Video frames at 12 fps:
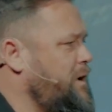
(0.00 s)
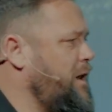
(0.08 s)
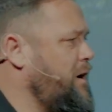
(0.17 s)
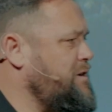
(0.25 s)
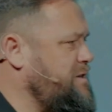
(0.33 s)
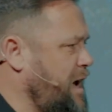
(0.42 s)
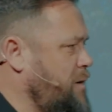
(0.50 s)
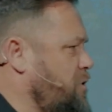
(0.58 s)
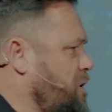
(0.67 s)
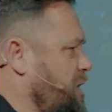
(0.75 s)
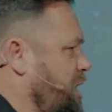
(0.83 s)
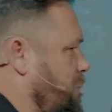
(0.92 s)
And I stand
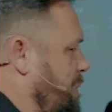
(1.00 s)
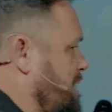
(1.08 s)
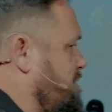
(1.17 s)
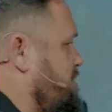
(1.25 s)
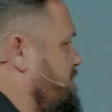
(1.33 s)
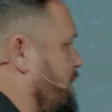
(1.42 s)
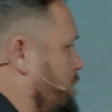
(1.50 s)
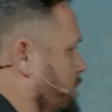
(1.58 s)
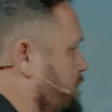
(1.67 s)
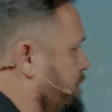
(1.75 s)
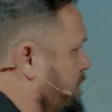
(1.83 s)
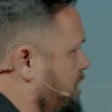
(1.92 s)
behind that message, and I
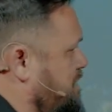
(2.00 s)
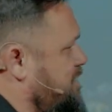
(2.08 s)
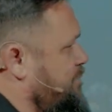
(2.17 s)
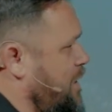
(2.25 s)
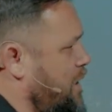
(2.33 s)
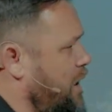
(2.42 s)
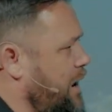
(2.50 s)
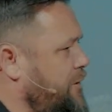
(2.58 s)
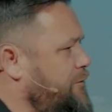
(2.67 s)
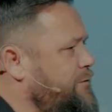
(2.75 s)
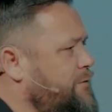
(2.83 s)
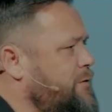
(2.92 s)
will for the rest of my
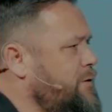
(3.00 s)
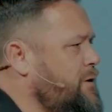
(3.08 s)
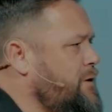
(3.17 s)
life.